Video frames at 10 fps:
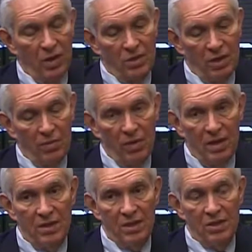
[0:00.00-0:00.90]
as other
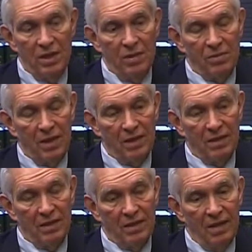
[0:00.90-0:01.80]
places, it seems that
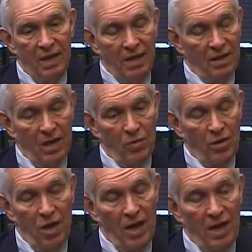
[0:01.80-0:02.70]
they were
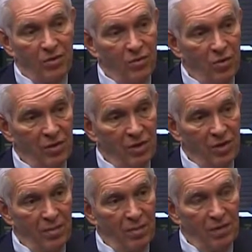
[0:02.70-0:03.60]
not outgrowing the
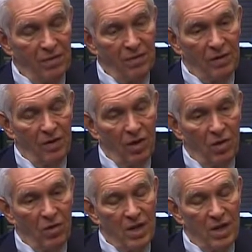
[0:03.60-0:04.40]
number of law